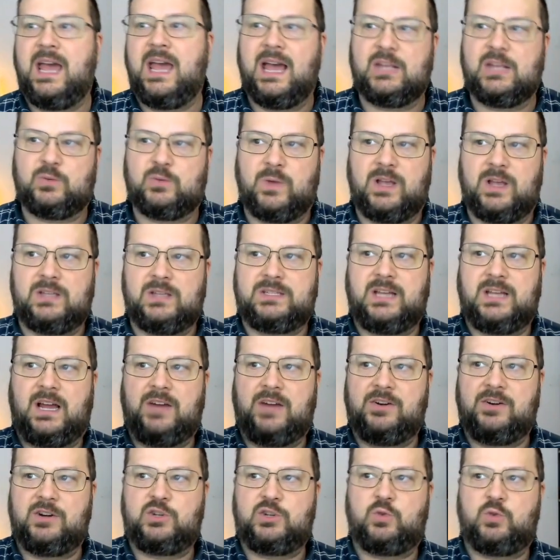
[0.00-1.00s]
as well as the
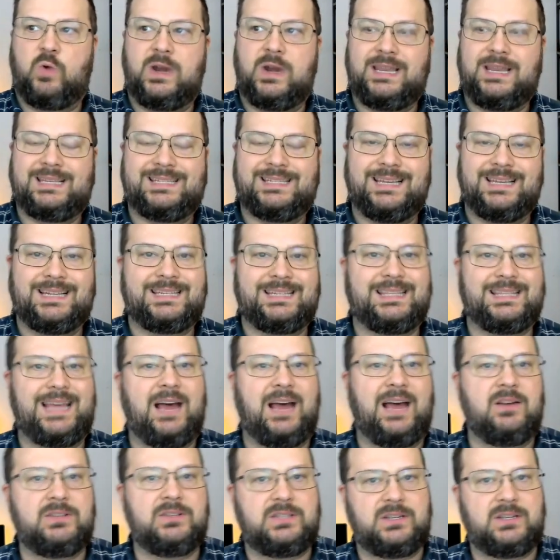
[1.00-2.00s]

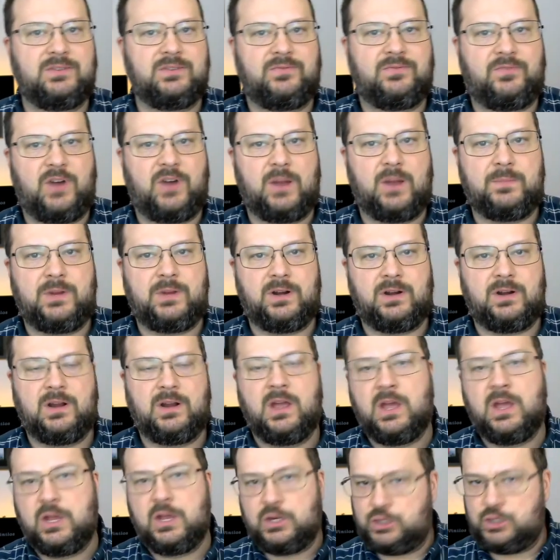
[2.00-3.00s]
126,000 from your
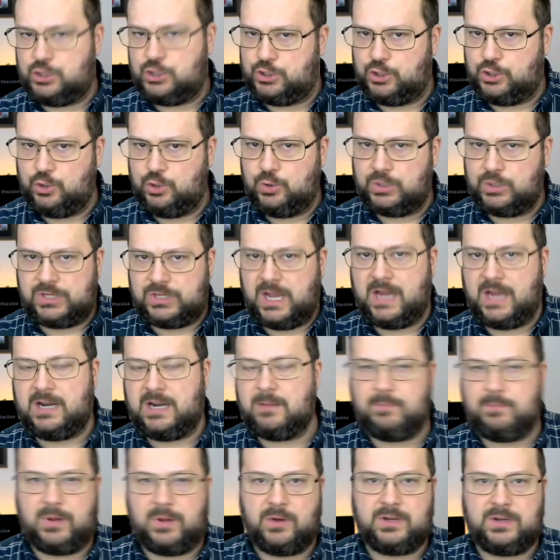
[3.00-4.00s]
2 sign
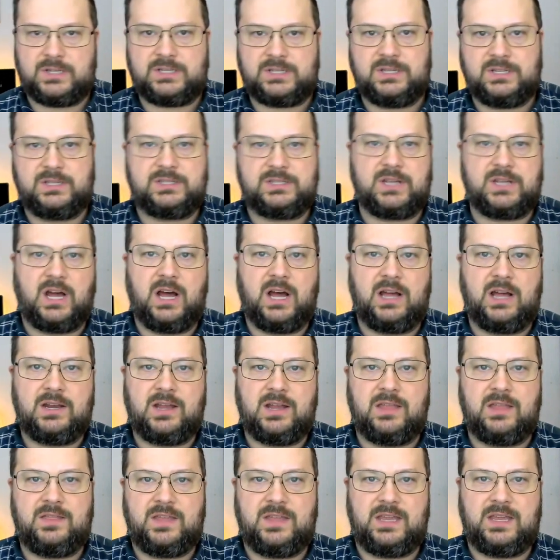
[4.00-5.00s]
up bonuses on
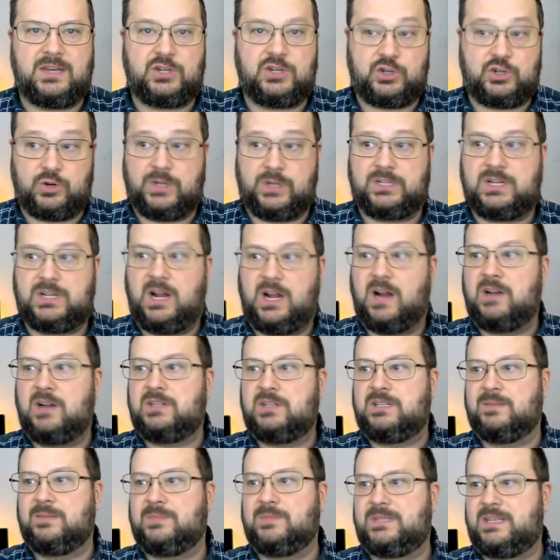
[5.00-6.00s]
the choice
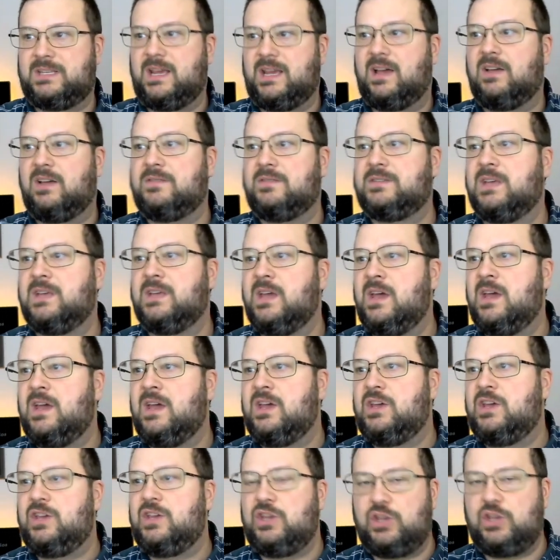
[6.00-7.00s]
cards themselves,
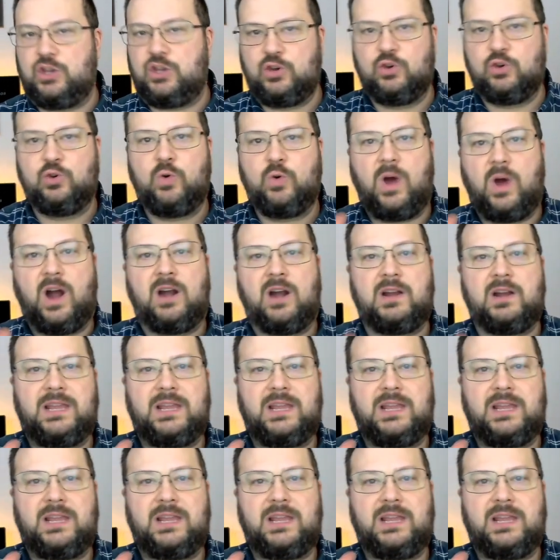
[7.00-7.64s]
you are